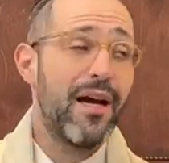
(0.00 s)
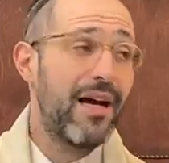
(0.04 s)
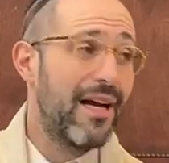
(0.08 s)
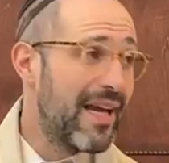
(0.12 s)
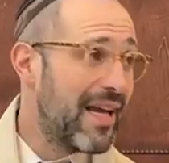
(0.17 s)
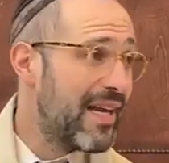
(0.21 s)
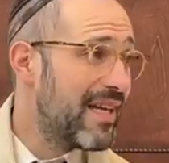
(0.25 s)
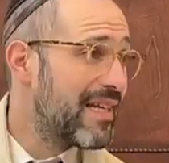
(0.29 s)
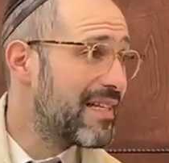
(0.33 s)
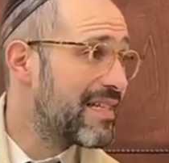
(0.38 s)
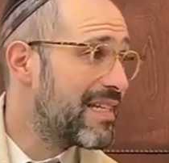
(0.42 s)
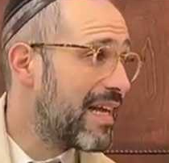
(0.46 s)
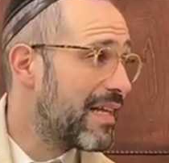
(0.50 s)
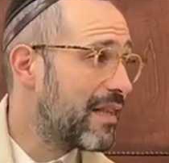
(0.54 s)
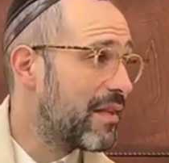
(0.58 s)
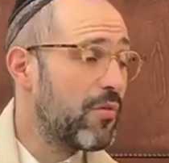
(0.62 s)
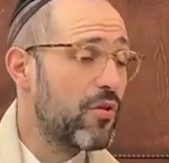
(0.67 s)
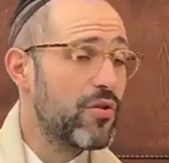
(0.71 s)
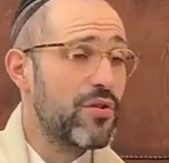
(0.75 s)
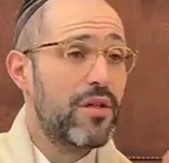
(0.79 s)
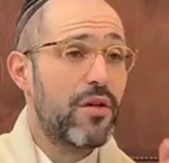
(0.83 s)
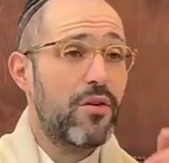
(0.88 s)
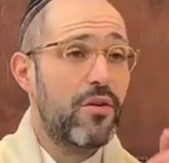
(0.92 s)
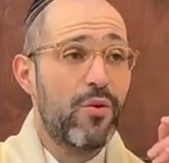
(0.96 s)
Again, it's not the
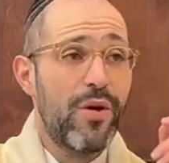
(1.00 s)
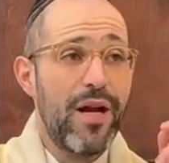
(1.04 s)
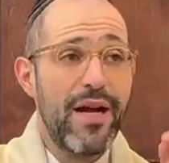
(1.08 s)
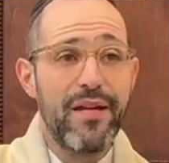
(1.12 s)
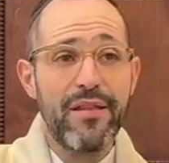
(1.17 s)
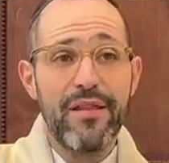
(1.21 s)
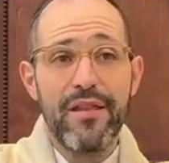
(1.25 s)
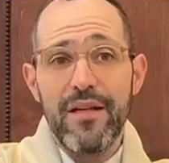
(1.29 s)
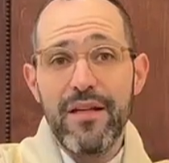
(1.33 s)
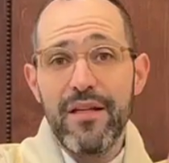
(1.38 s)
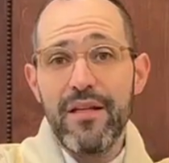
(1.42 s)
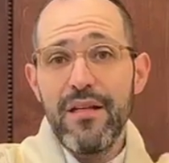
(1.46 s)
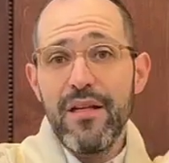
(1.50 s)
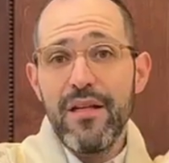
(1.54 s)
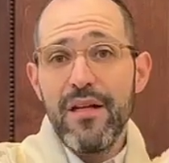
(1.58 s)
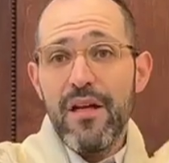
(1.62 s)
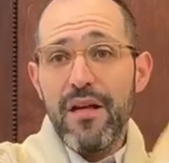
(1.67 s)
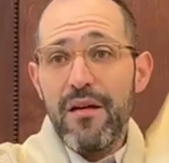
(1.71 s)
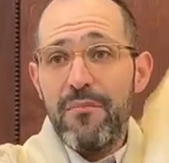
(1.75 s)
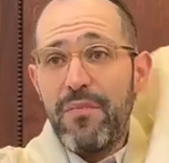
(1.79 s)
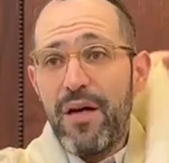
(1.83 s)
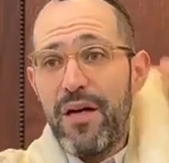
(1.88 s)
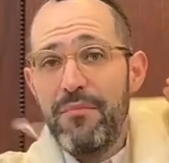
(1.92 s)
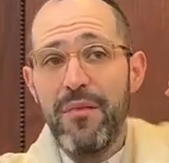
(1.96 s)
most correct thing,
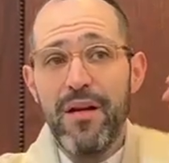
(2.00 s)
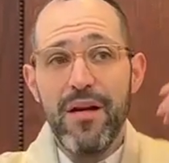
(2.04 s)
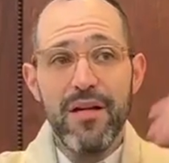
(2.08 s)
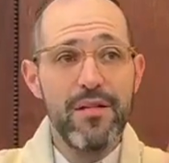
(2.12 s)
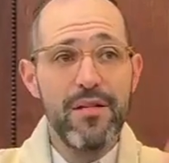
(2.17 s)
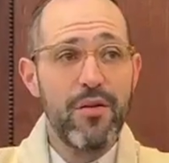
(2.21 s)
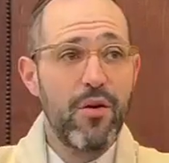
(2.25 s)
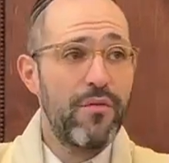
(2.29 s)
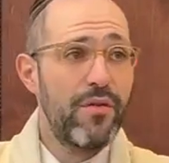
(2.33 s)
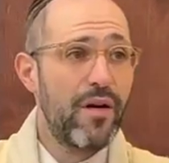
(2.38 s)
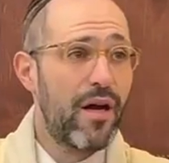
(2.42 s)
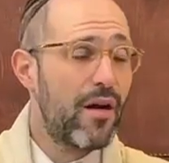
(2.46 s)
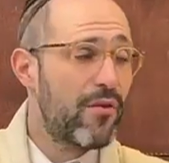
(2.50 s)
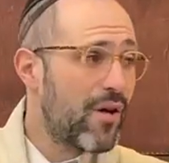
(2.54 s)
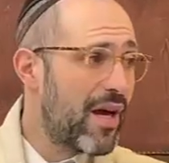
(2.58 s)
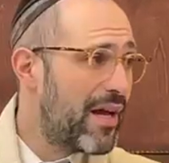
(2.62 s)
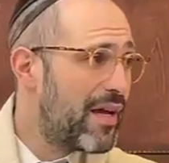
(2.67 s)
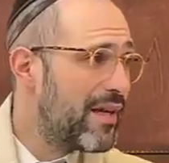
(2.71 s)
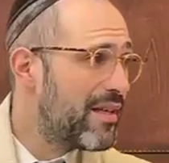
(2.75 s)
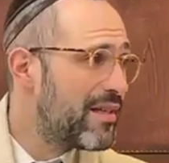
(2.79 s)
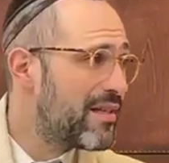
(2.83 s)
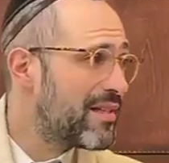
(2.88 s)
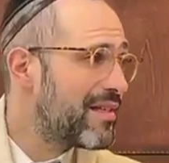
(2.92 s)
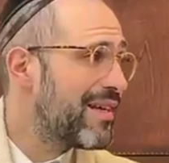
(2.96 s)
but Maran Zichron Vacha
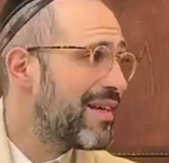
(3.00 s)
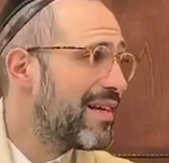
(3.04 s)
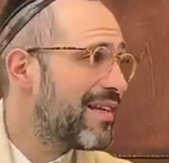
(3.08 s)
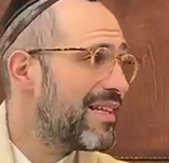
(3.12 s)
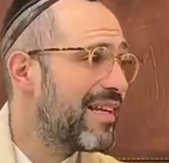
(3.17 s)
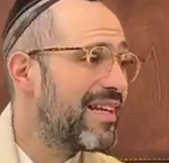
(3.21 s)
writes